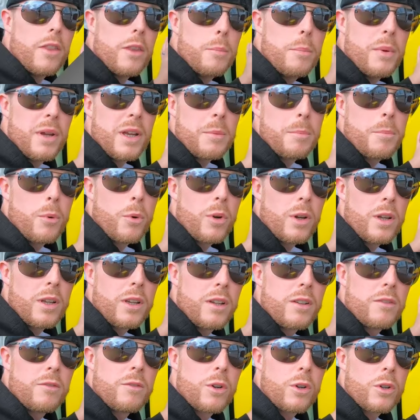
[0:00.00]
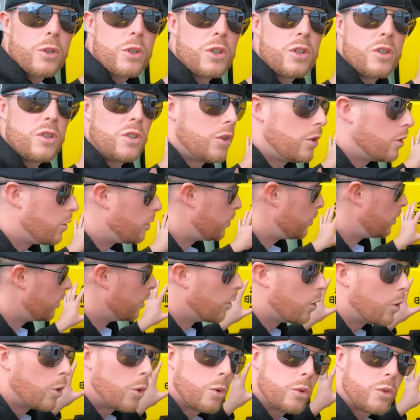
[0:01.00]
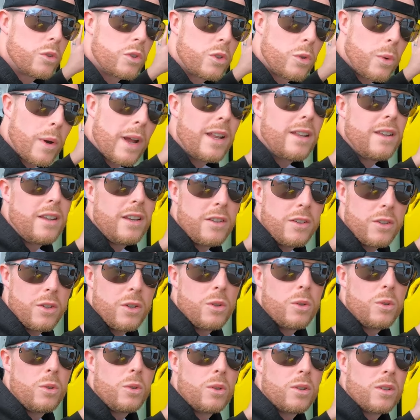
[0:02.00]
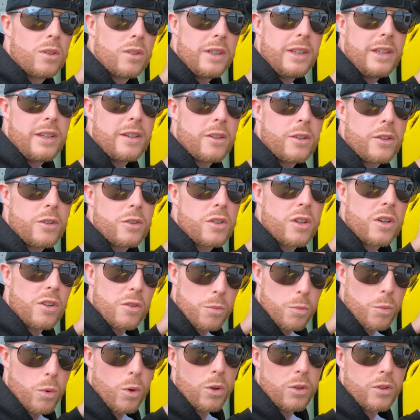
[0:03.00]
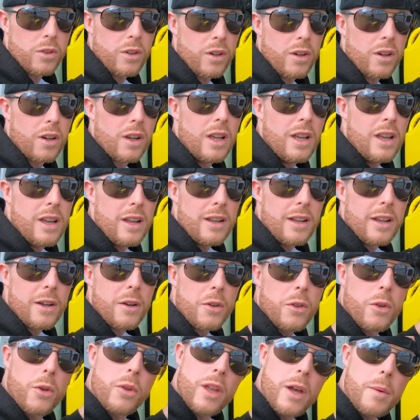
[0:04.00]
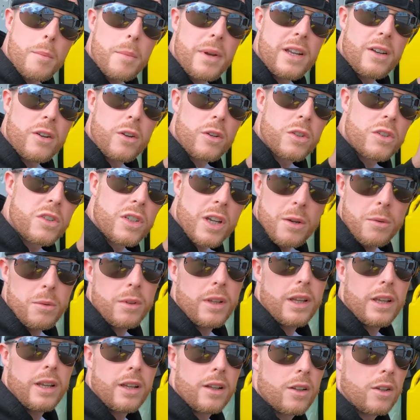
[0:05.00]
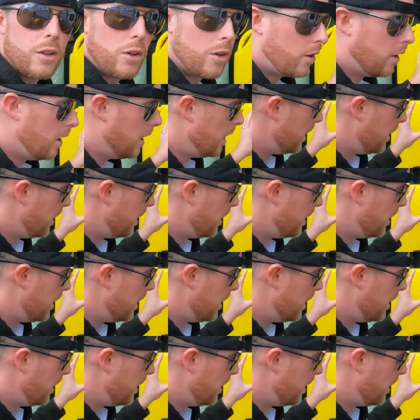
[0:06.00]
The Bigboy version 2 holds 22 litres of water. Now, although that may not sound like a lot,